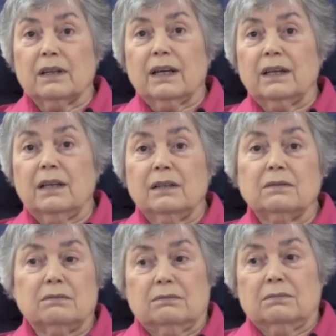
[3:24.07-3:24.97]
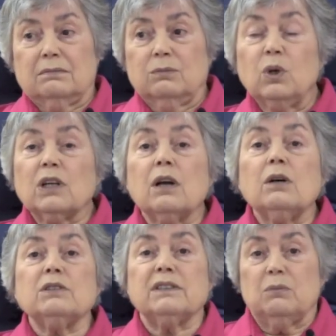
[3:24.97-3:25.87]
And he'd want to
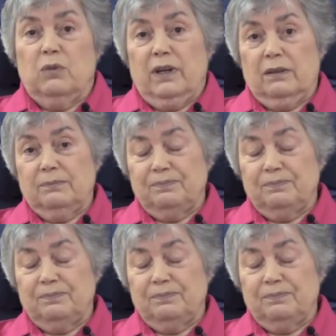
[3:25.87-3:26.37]
go somewhere.